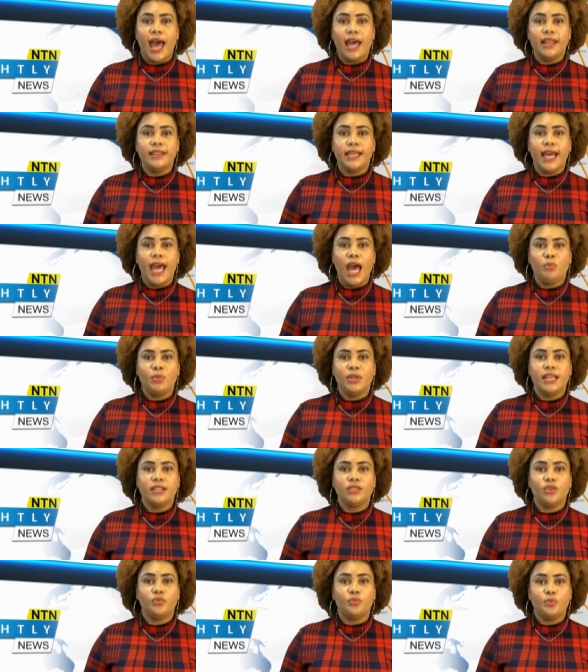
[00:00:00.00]
and the
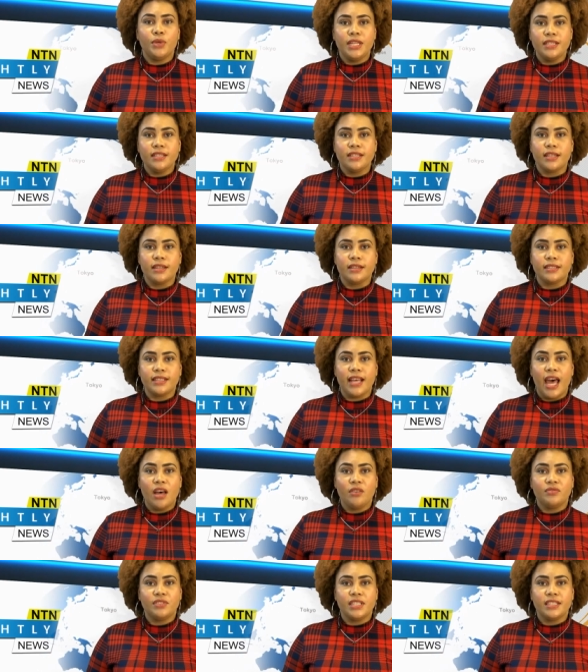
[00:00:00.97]
Cabinet of Ministers
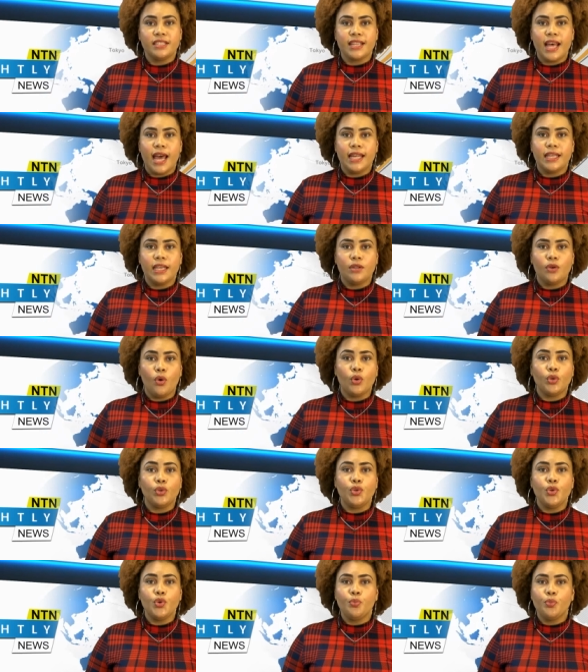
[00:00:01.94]
have decided
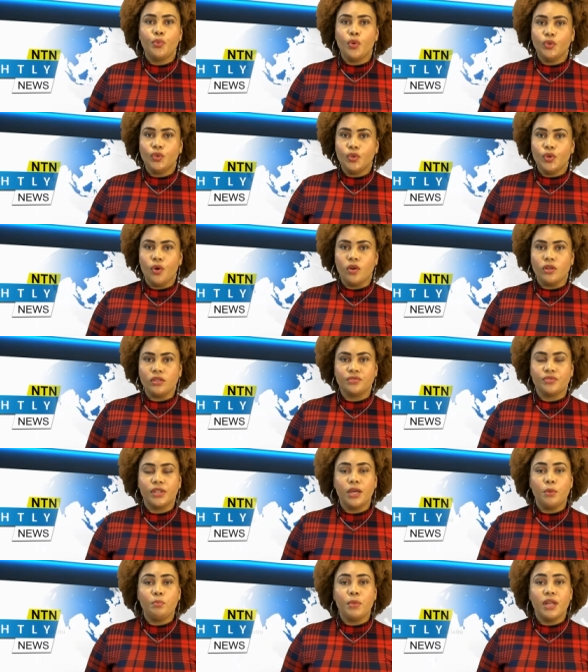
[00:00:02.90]
on new protocols
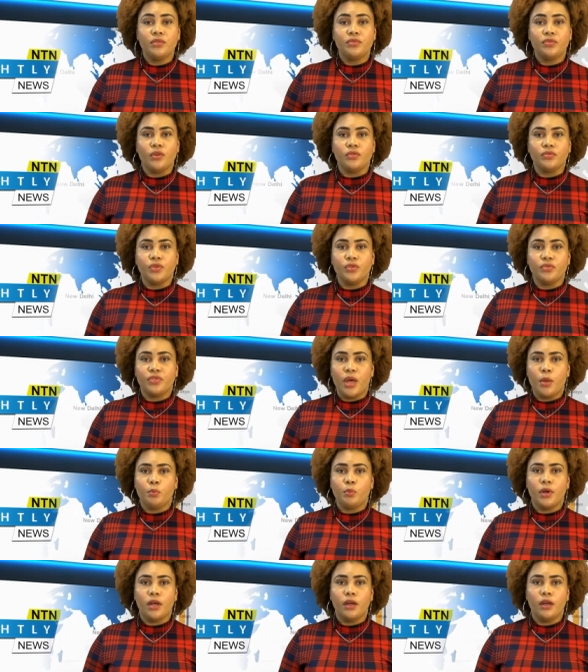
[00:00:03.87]
for the month of
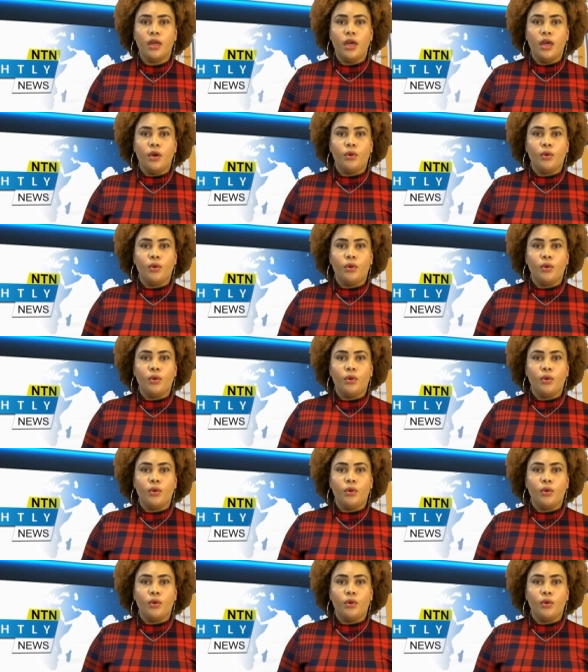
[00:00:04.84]
November